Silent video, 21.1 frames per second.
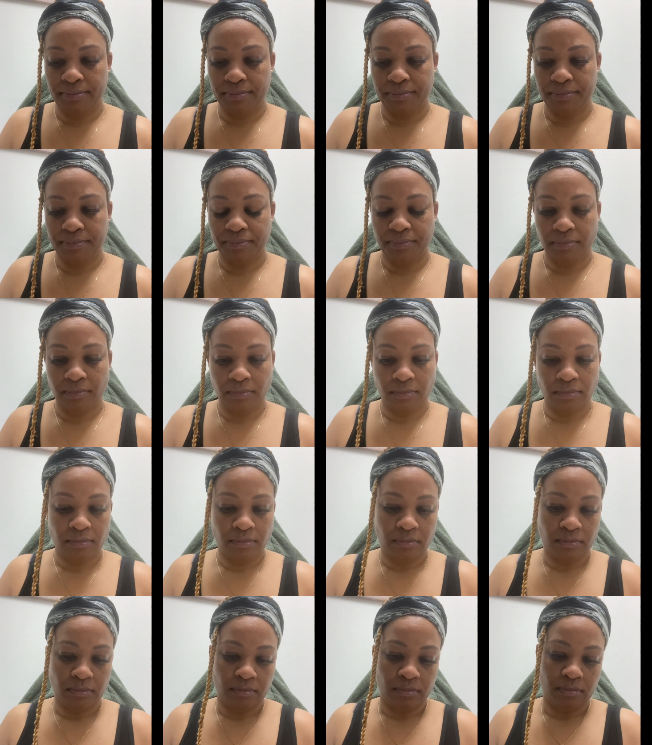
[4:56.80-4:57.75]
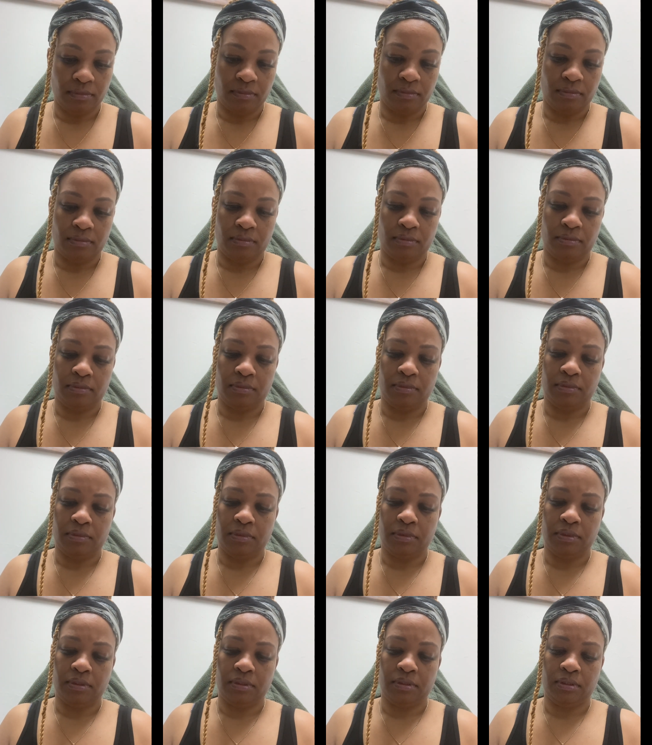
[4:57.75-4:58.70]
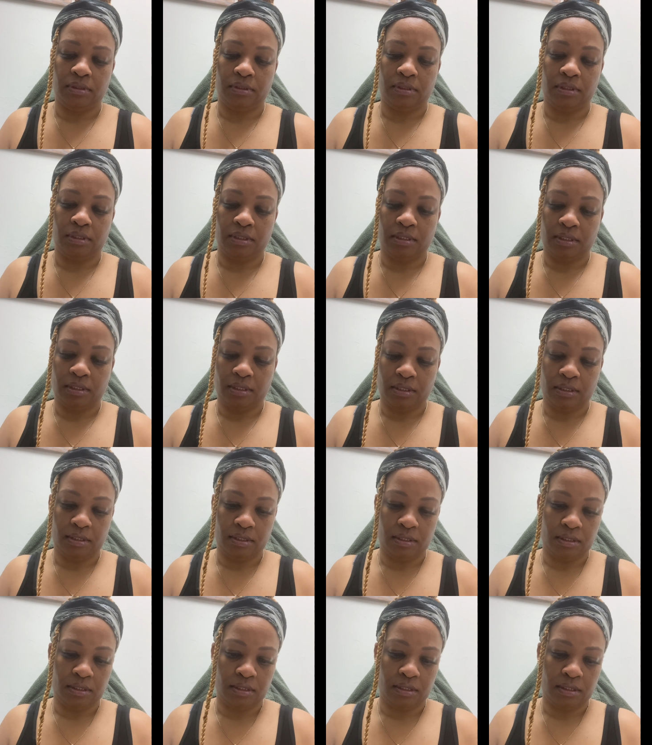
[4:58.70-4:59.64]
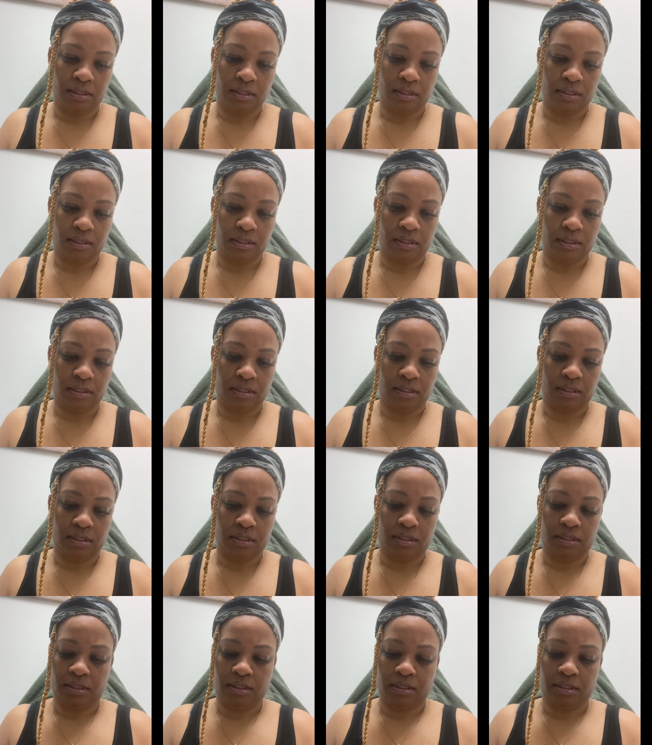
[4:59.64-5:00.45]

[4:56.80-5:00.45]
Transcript: Nothing is said.